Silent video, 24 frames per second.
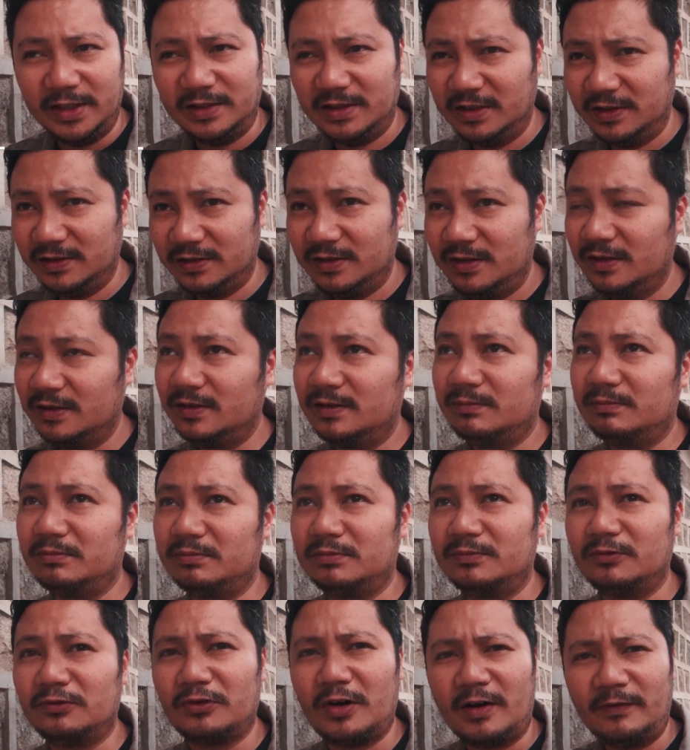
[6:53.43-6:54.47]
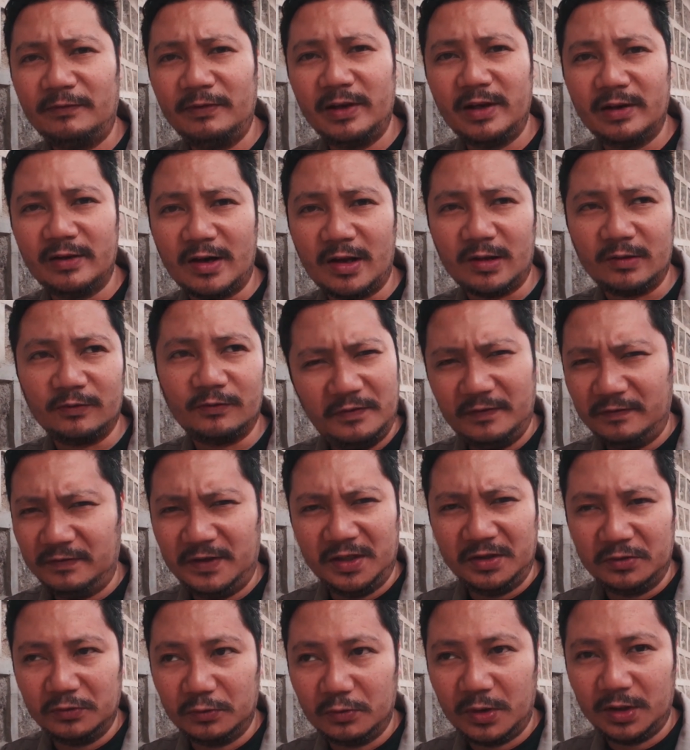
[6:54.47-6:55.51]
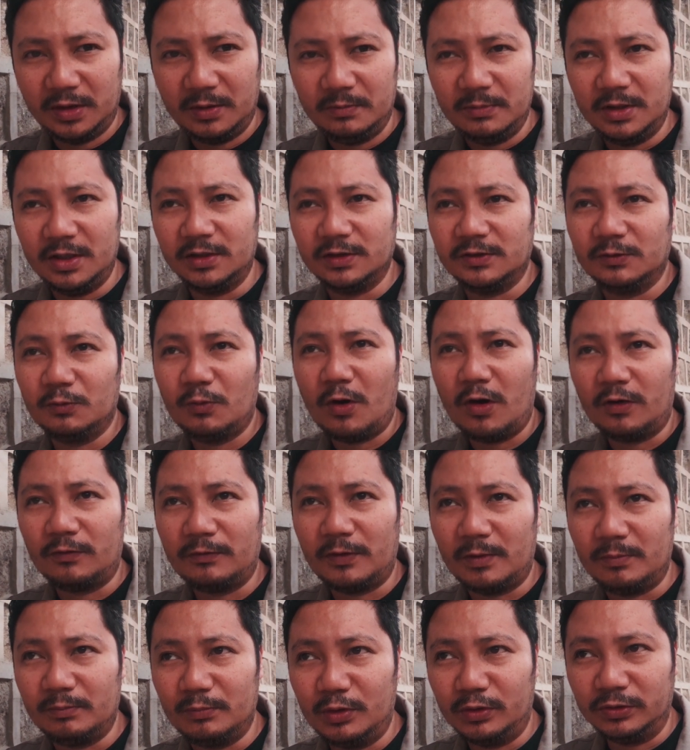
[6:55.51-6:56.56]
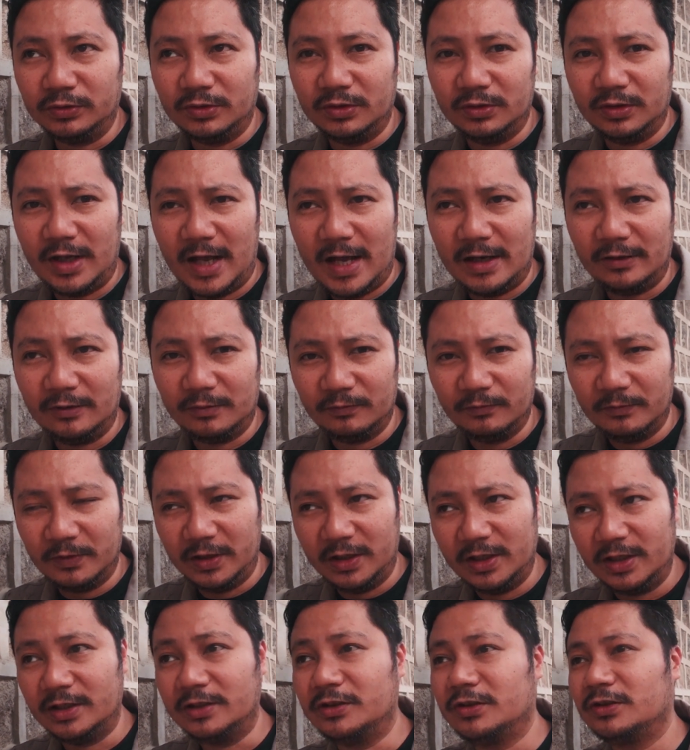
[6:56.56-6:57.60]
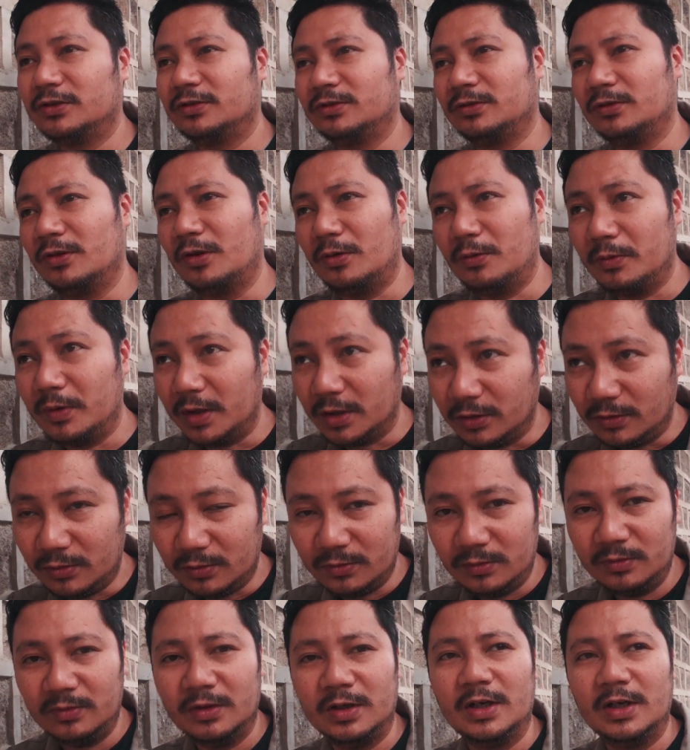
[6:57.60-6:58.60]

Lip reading: It's just roughly around 15 to 20 minutes walk from Bojong Hanok village going to